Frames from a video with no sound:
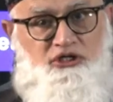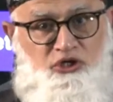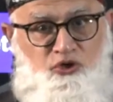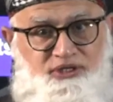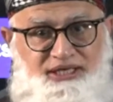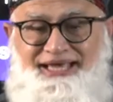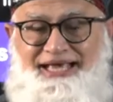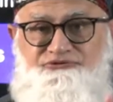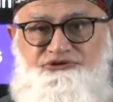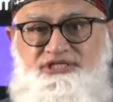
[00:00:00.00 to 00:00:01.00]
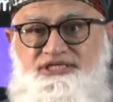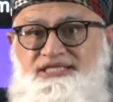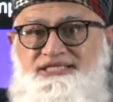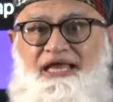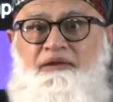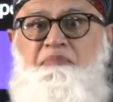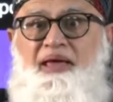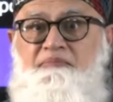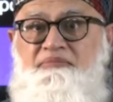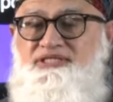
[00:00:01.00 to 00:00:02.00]
looking at receipts and
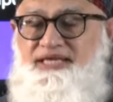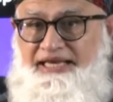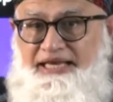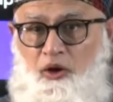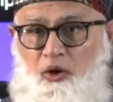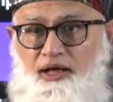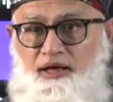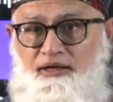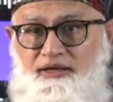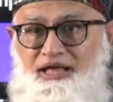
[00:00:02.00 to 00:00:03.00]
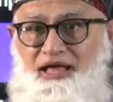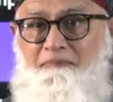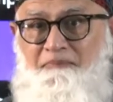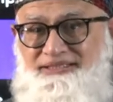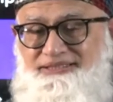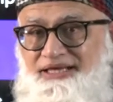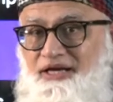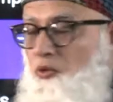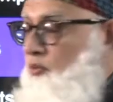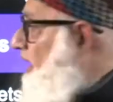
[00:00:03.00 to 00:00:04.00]
payments any longer, but we are